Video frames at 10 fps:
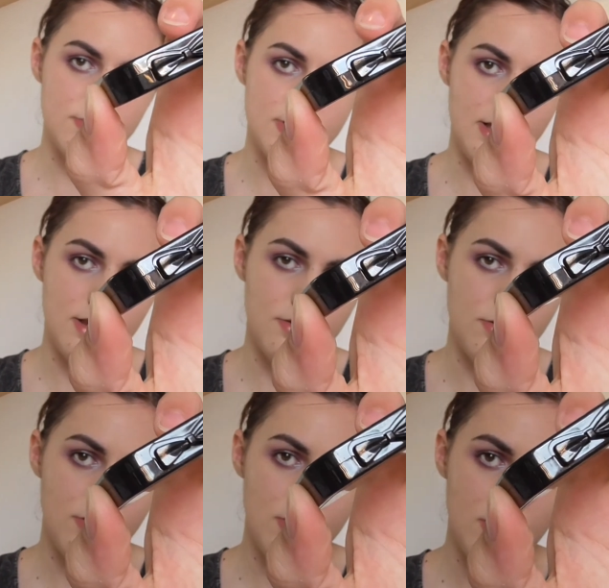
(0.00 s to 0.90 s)
with a
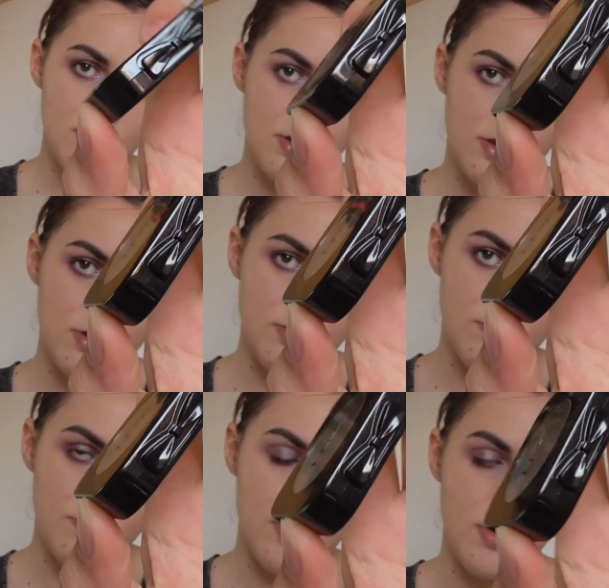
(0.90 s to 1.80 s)
little
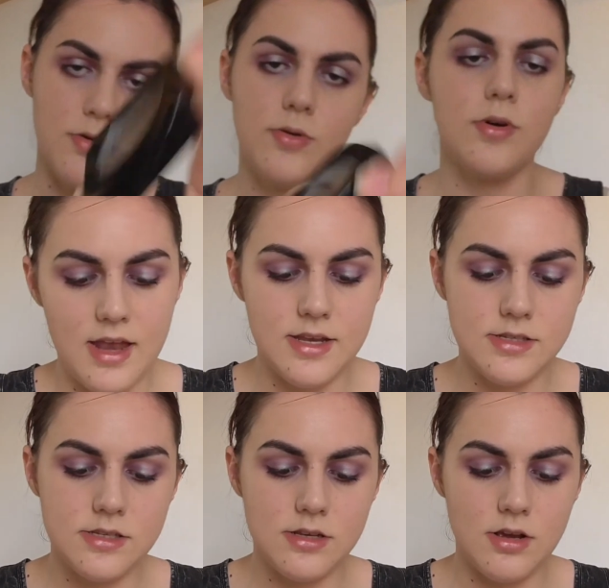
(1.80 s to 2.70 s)
cute bow. And
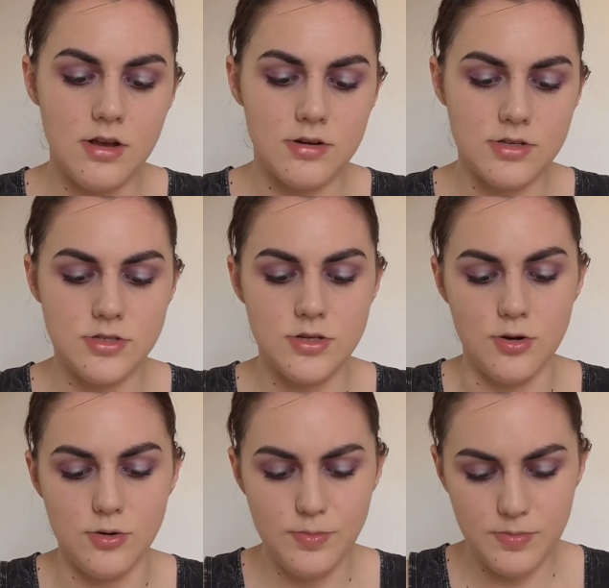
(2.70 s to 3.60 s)
this is the color
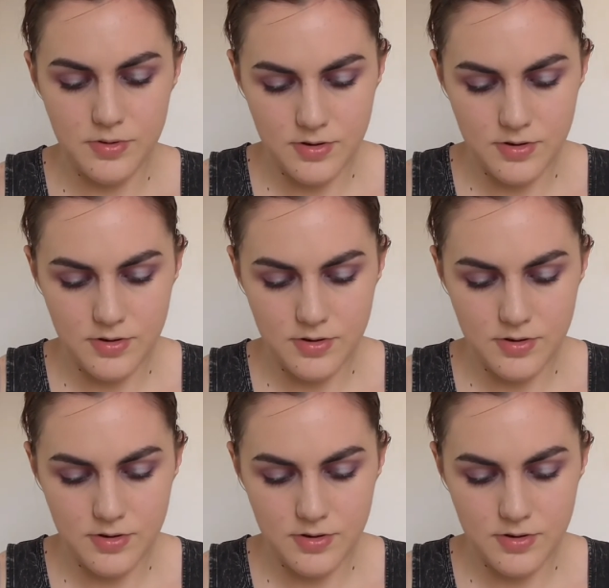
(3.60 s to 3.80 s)
Taupe.